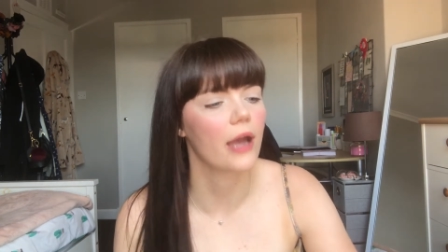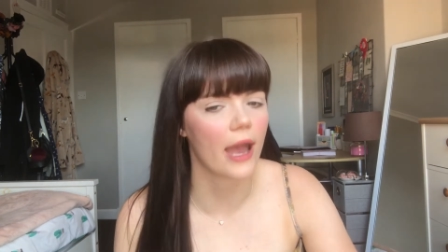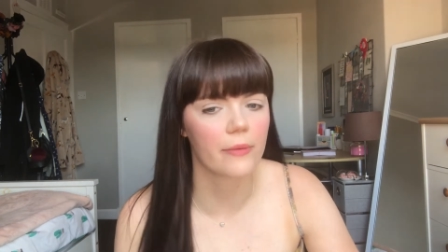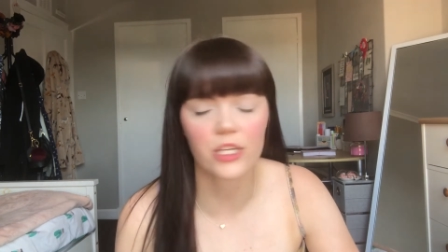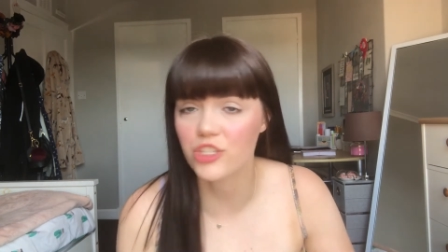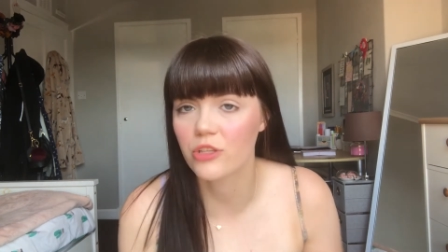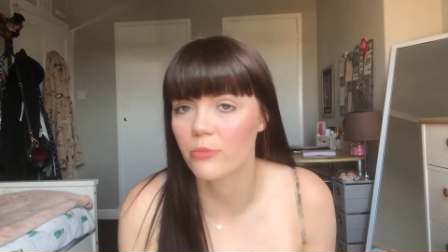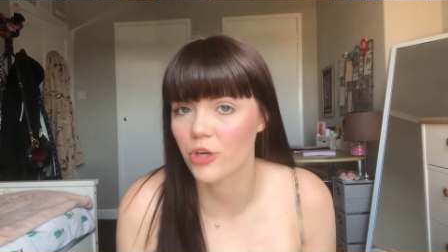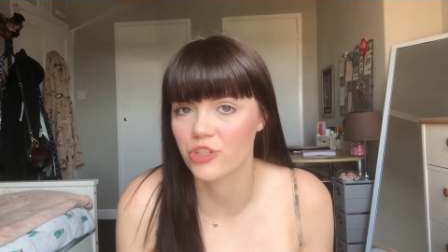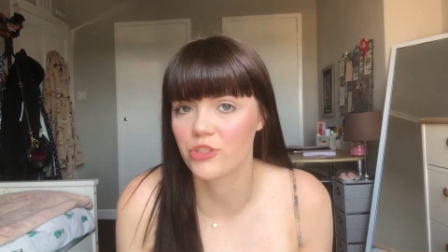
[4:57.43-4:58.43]
each of the
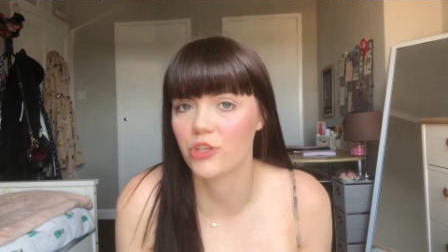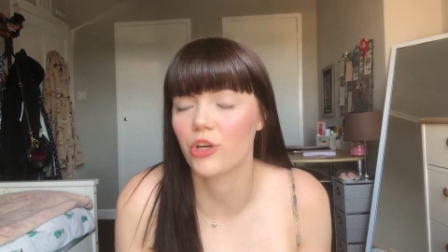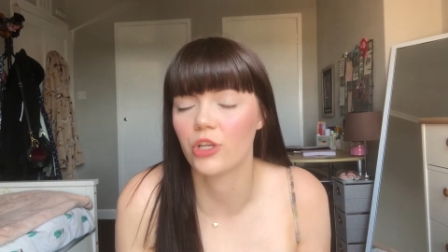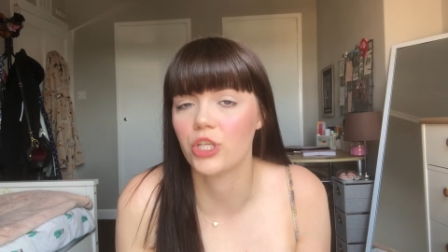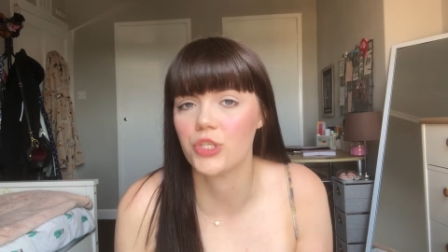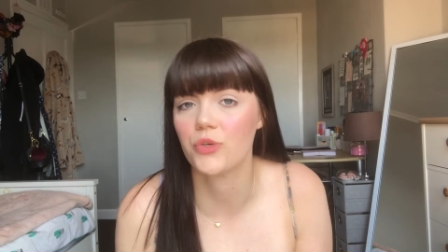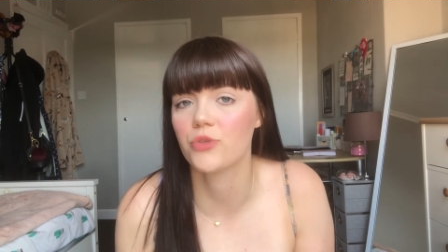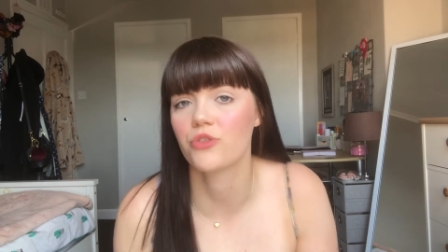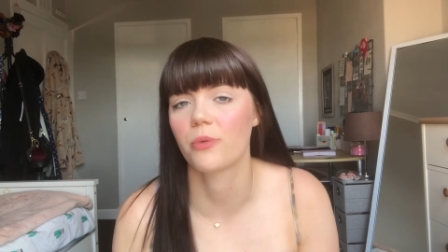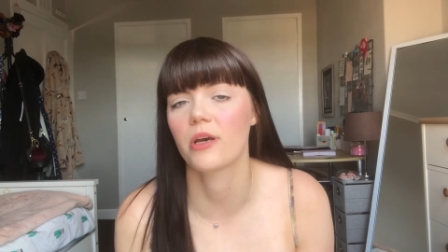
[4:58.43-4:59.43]
modules that you're going to do.
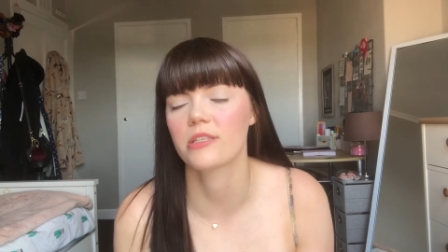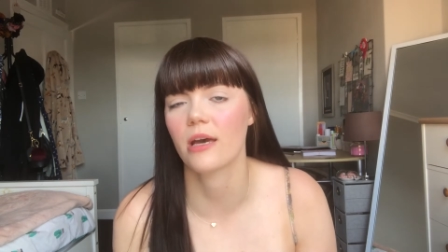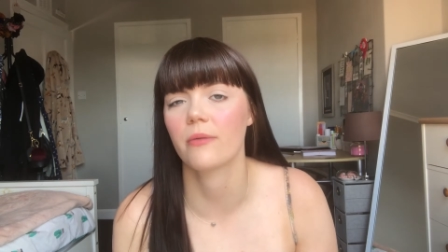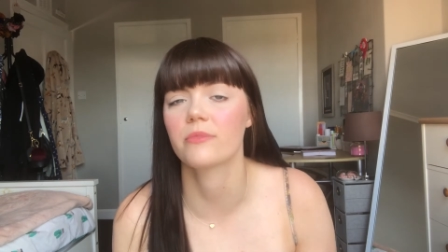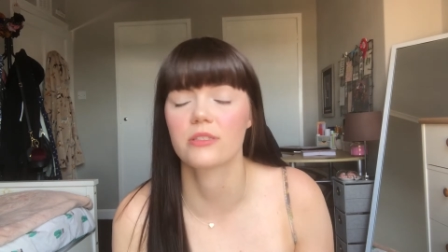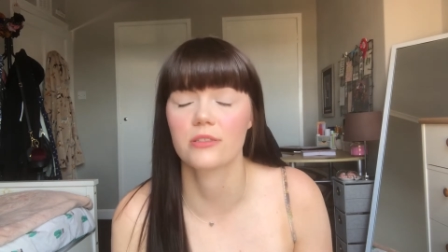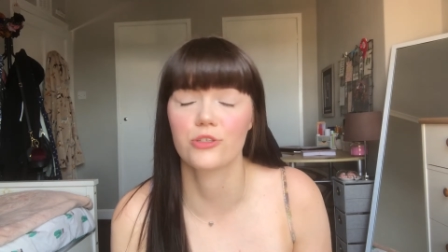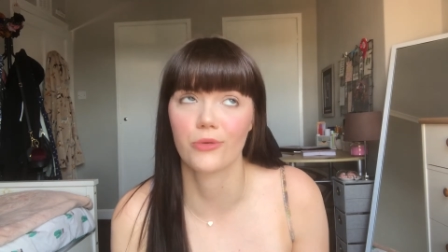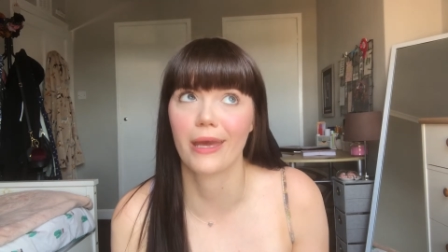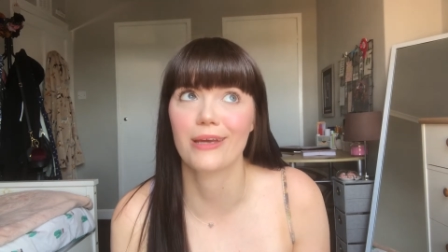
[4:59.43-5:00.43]
So because I'm
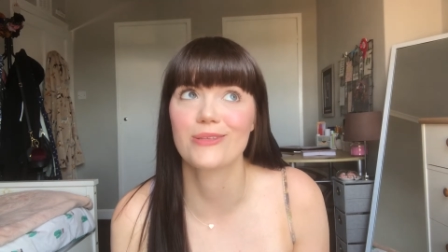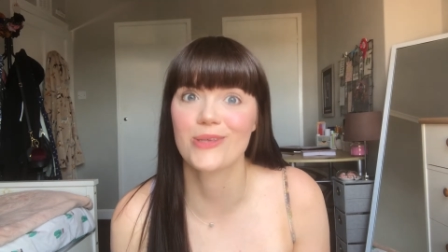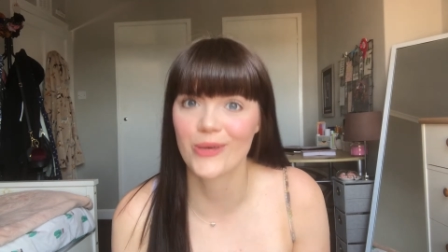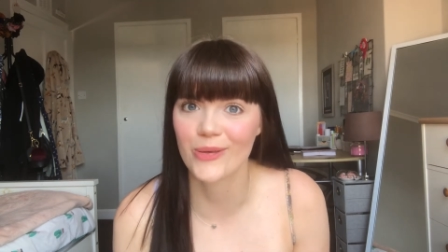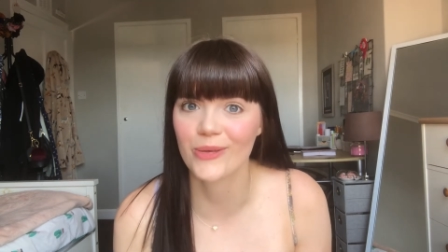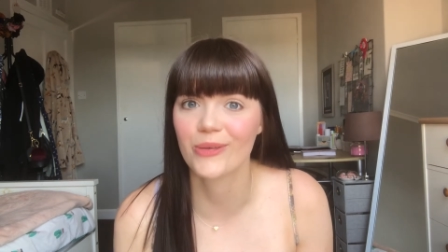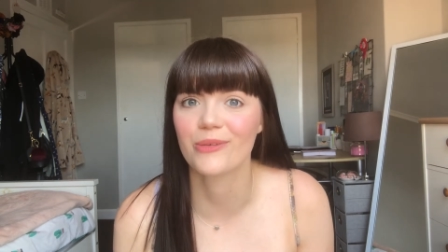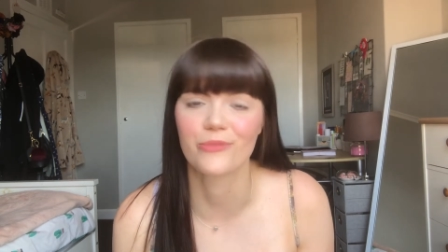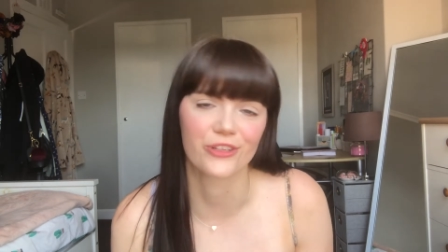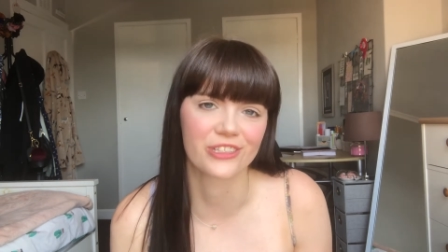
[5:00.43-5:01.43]
doing 2
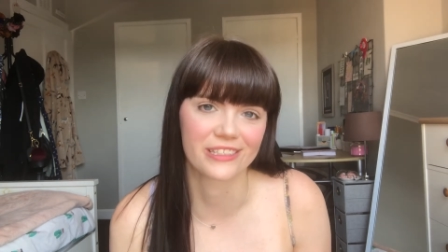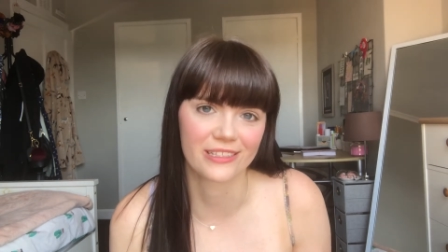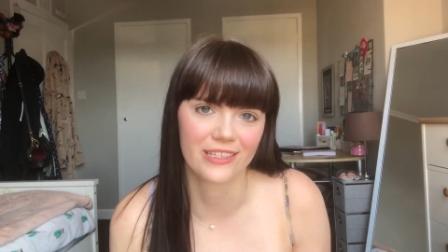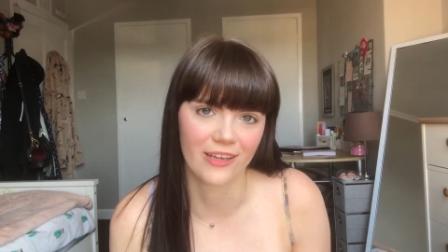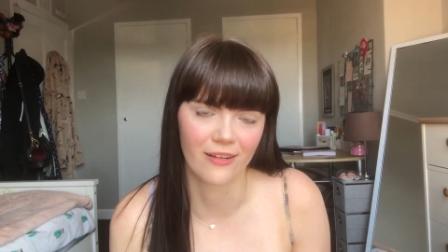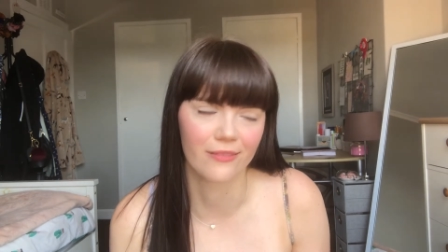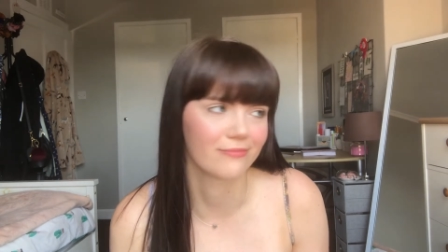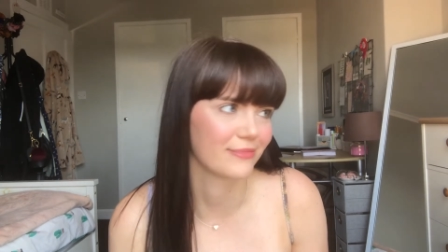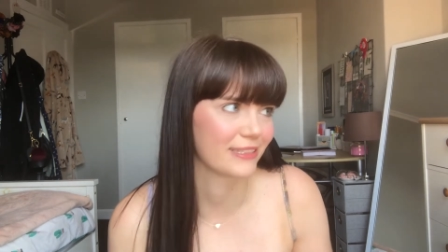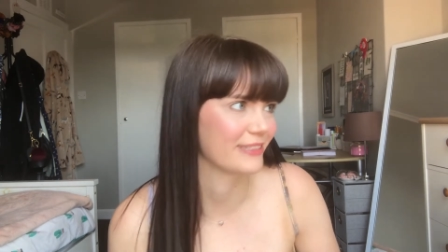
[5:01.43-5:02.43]
modules this year,
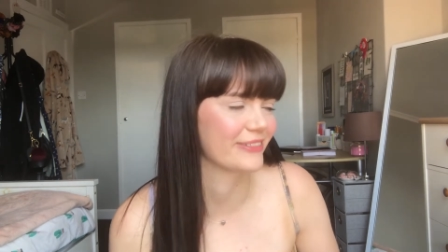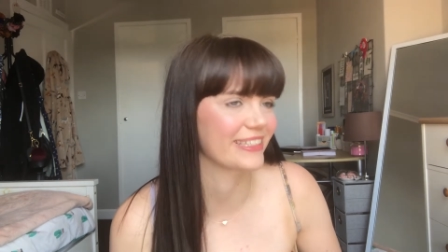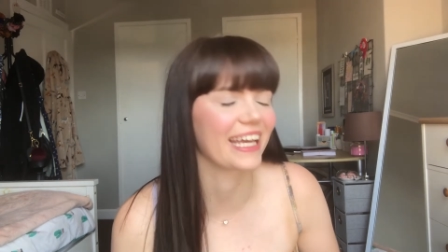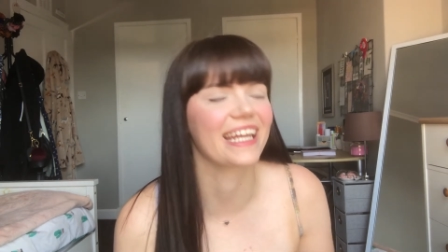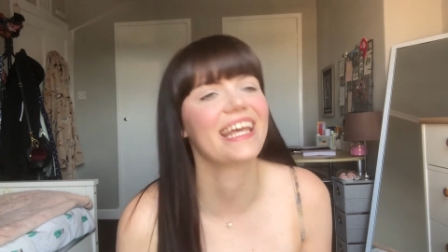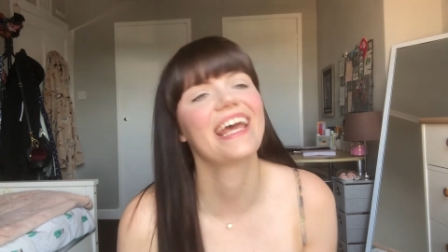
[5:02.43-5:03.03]
so exciting.